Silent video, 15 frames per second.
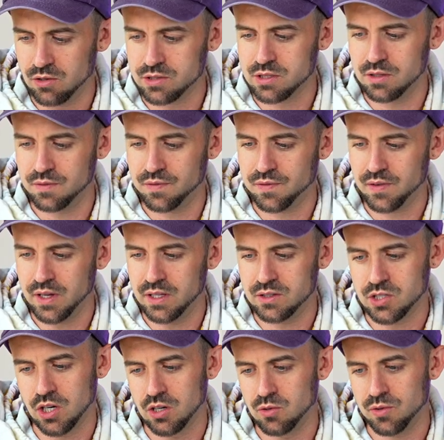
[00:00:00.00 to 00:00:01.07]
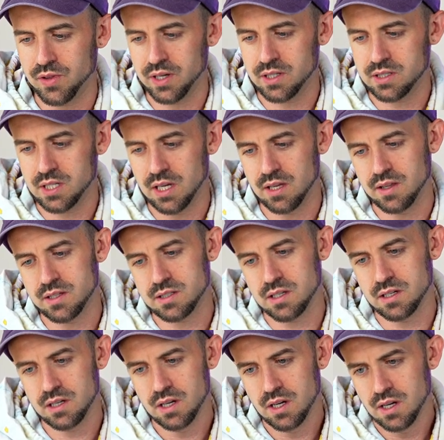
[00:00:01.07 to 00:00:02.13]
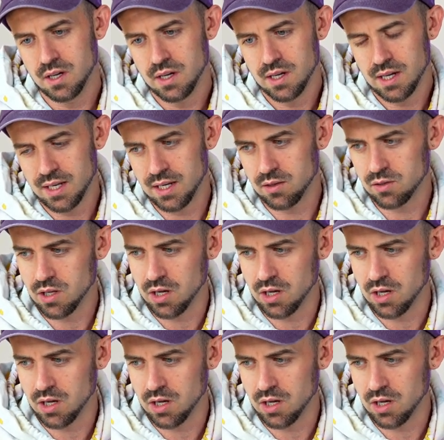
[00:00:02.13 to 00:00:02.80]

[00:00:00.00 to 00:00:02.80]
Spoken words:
lots of internal things here. There's a little